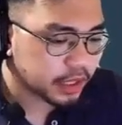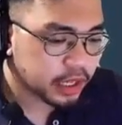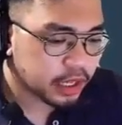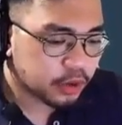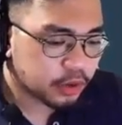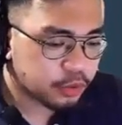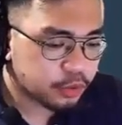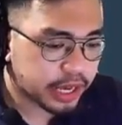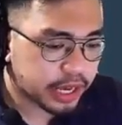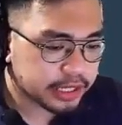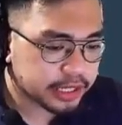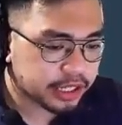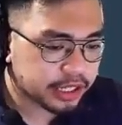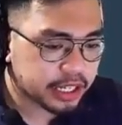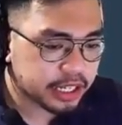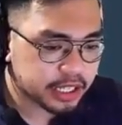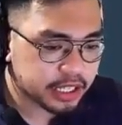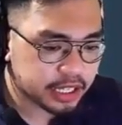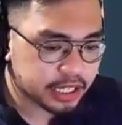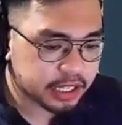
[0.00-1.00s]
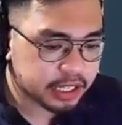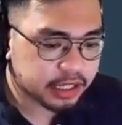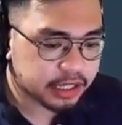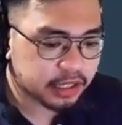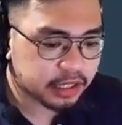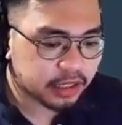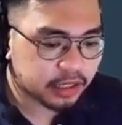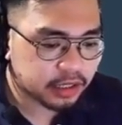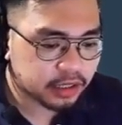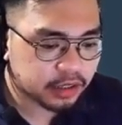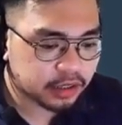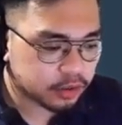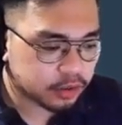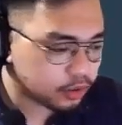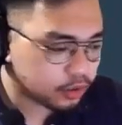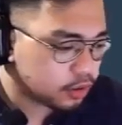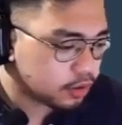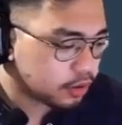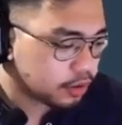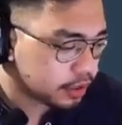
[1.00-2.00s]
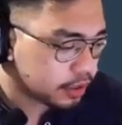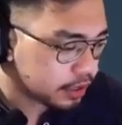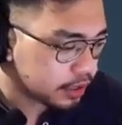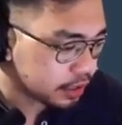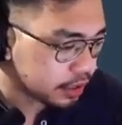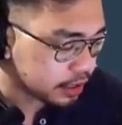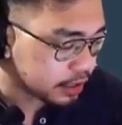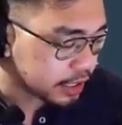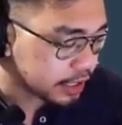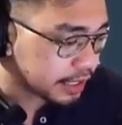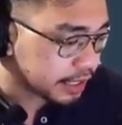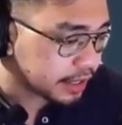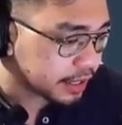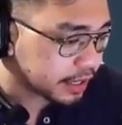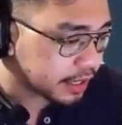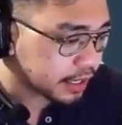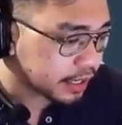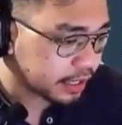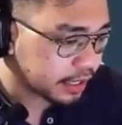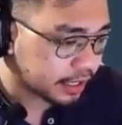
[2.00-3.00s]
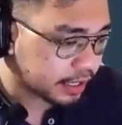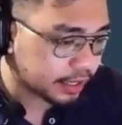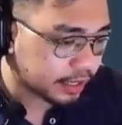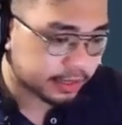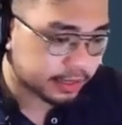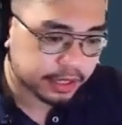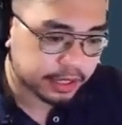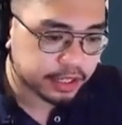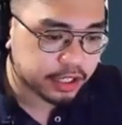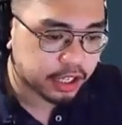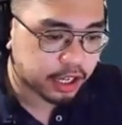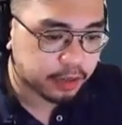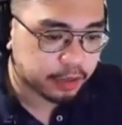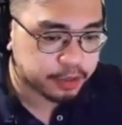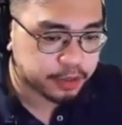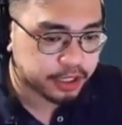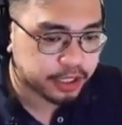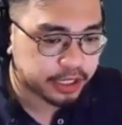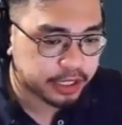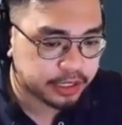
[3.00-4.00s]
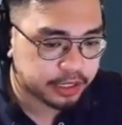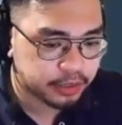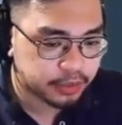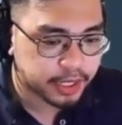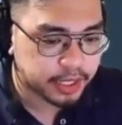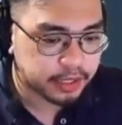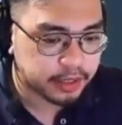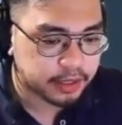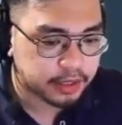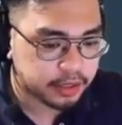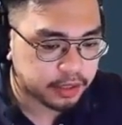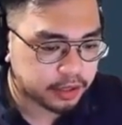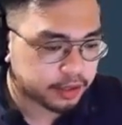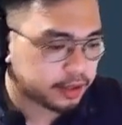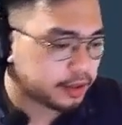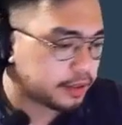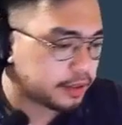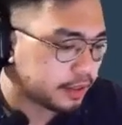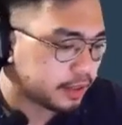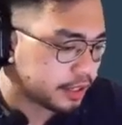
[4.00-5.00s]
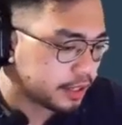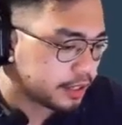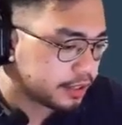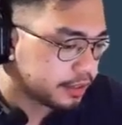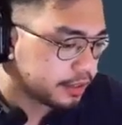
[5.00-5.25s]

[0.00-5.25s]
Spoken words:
we actually need to consider a third option as well, or a third